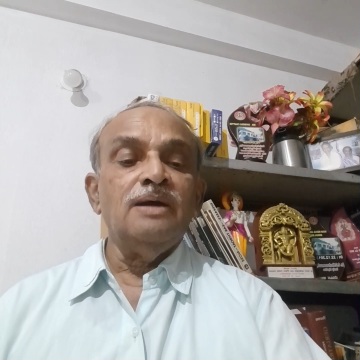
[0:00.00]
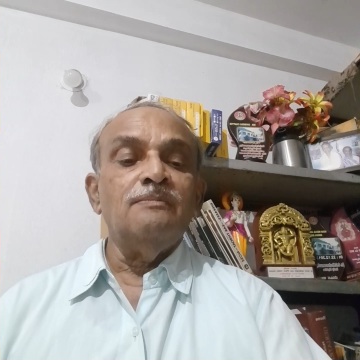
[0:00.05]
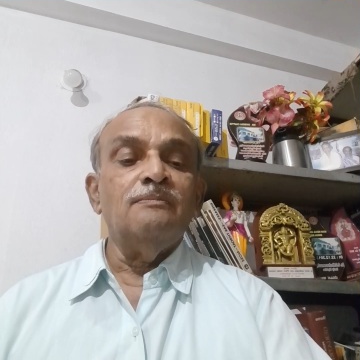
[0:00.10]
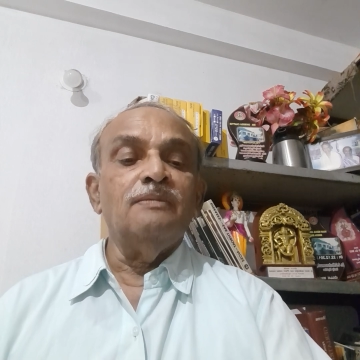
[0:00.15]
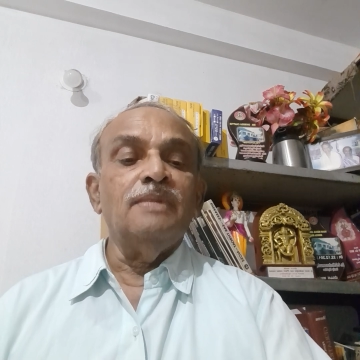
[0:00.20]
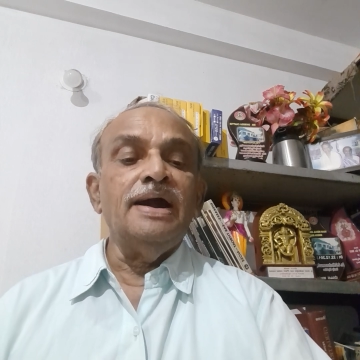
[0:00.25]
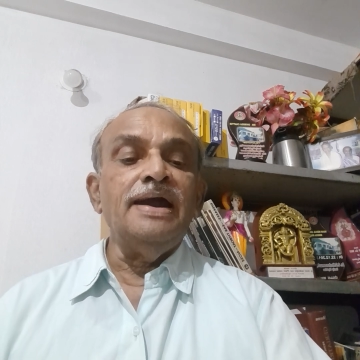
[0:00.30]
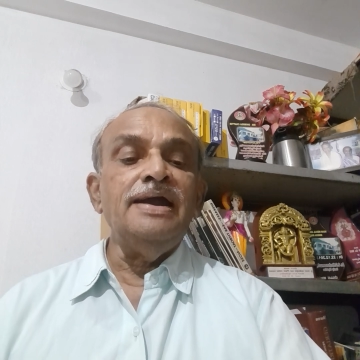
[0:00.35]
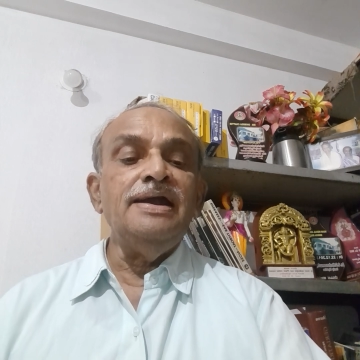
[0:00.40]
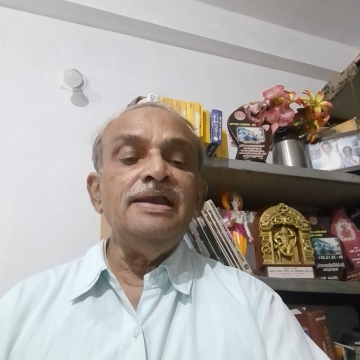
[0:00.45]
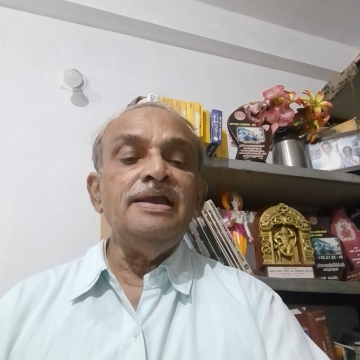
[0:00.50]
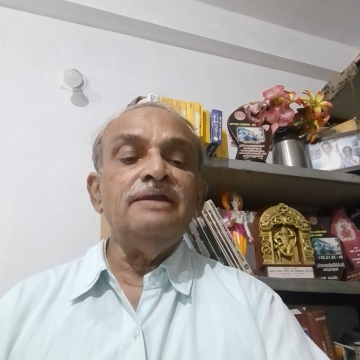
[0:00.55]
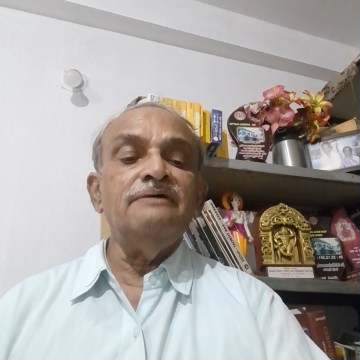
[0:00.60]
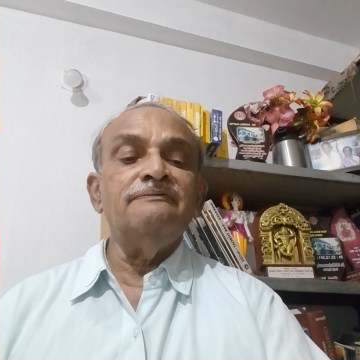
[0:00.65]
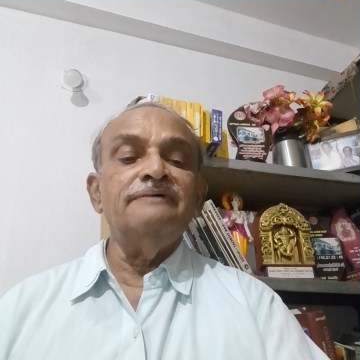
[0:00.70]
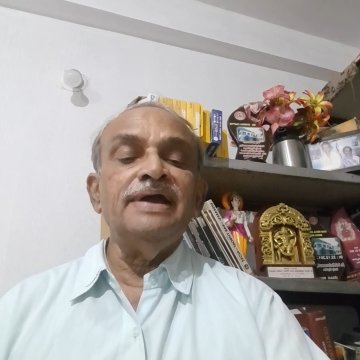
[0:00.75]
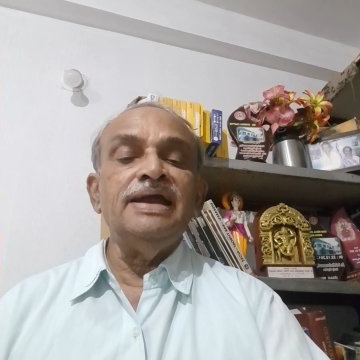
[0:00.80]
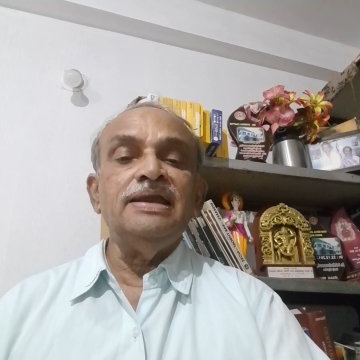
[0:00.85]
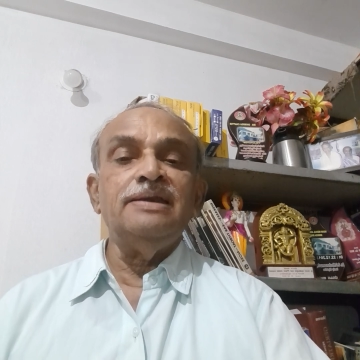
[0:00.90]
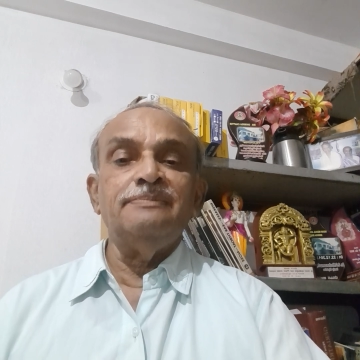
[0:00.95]
Mild
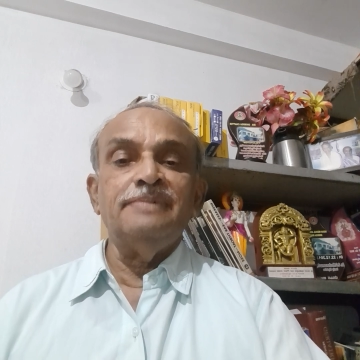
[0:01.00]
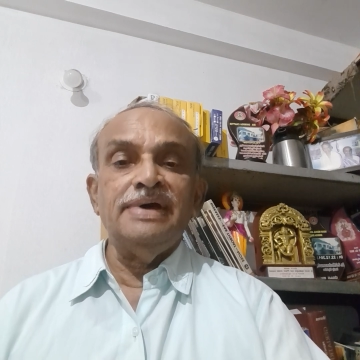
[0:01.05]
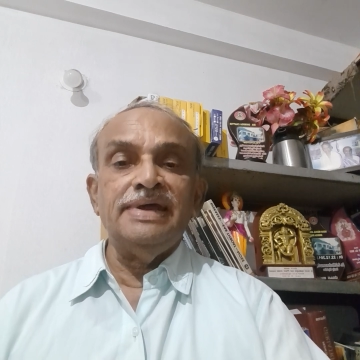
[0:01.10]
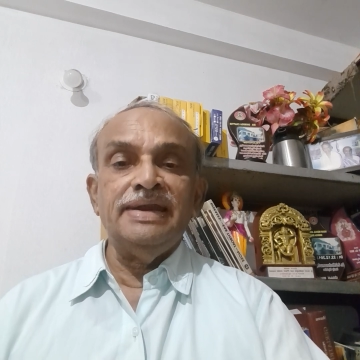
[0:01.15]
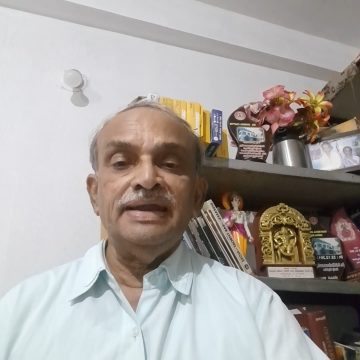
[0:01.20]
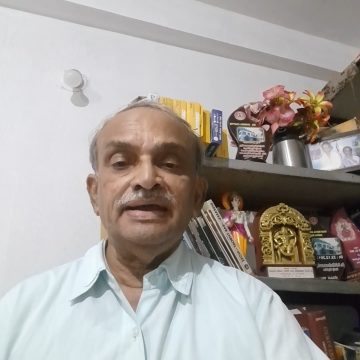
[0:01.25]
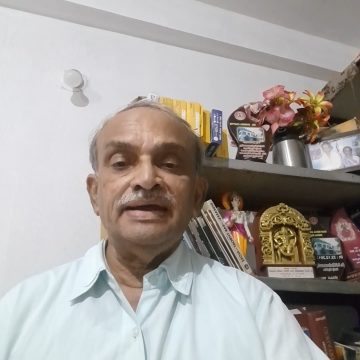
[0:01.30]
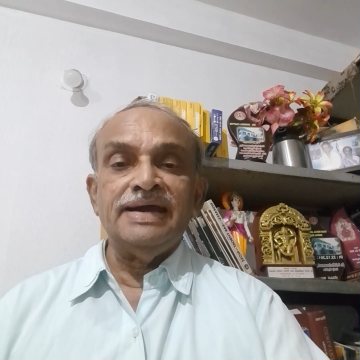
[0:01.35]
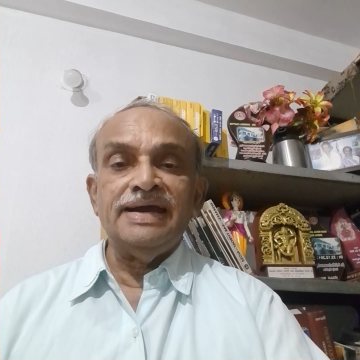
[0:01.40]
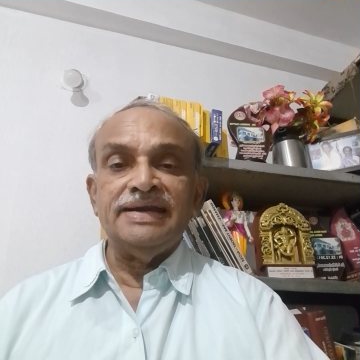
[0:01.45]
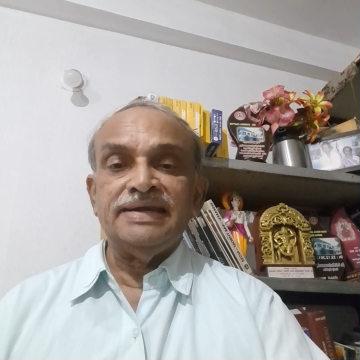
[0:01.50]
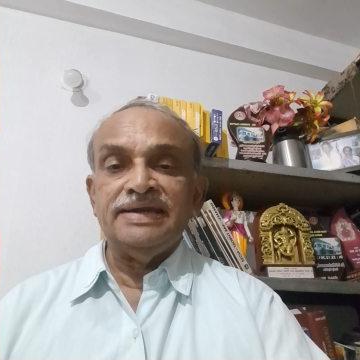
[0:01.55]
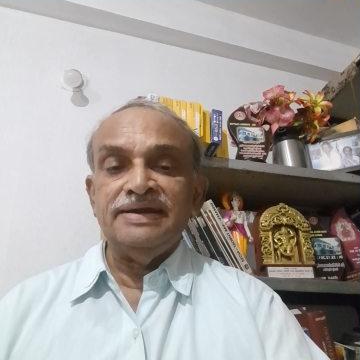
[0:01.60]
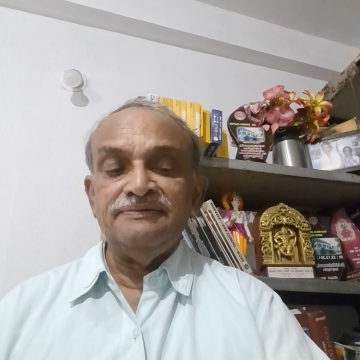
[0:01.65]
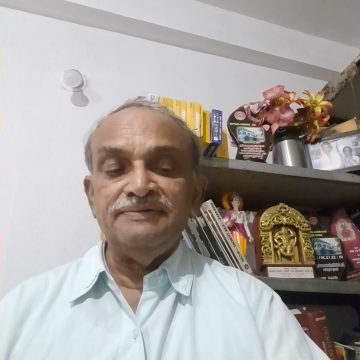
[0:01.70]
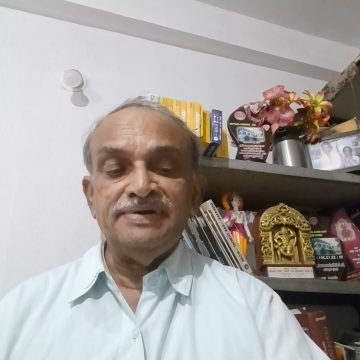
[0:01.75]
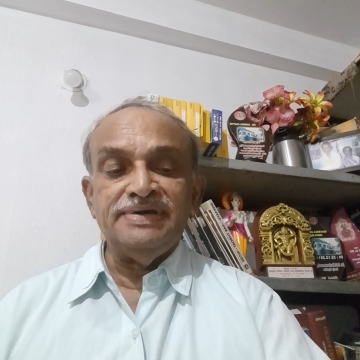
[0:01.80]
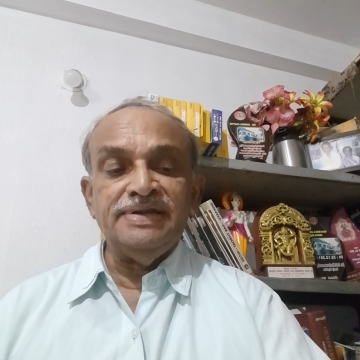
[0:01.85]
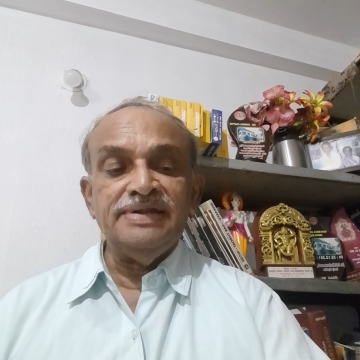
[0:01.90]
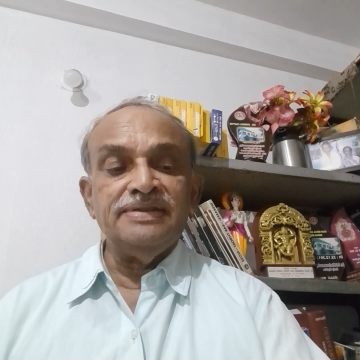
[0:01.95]
weight-bearing
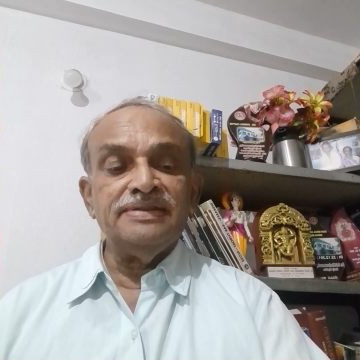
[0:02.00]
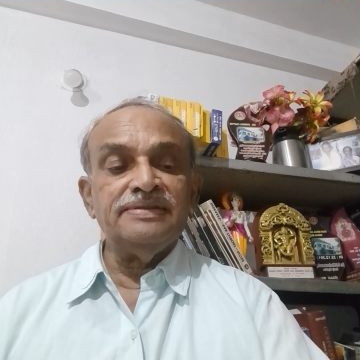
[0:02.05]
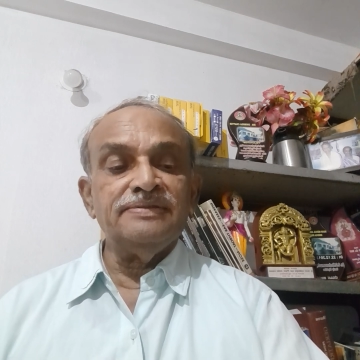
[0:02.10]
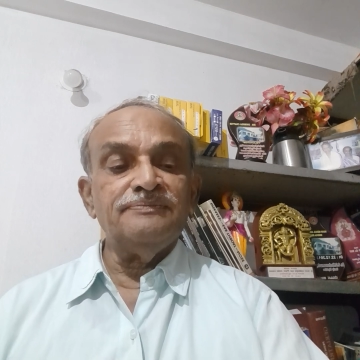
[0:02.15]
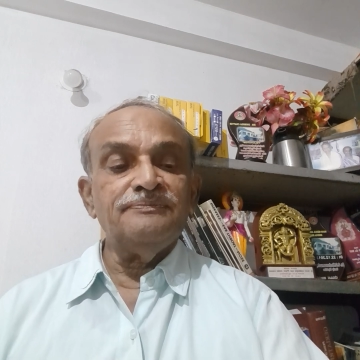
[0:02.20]
activities